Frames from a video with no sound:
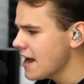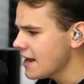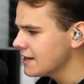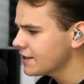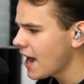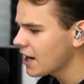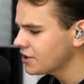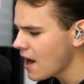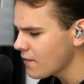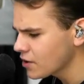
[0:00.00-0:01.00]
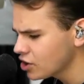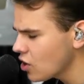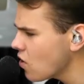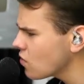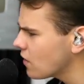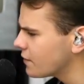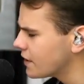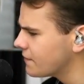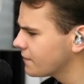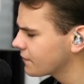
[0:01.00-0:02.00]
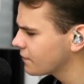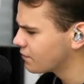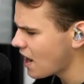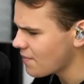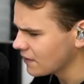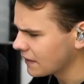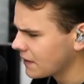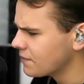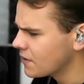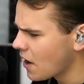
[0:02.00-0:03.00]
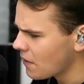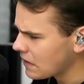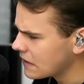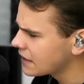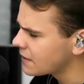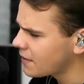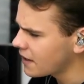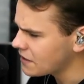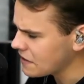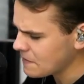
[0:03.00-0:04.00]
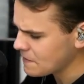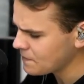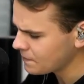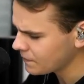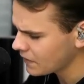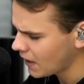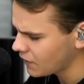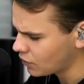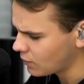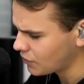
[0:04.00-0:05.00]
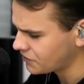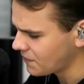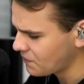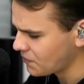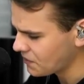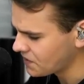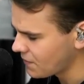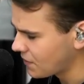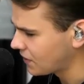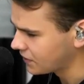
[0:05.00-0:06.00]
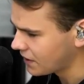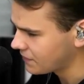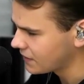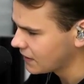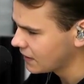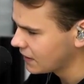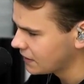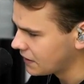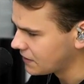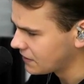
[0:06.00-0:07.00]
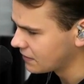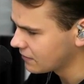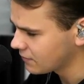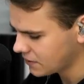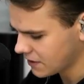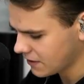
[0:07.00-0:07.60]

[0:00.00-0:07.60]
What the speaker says: And you actually have control of it properly, compared to the normal 737, because that doesn't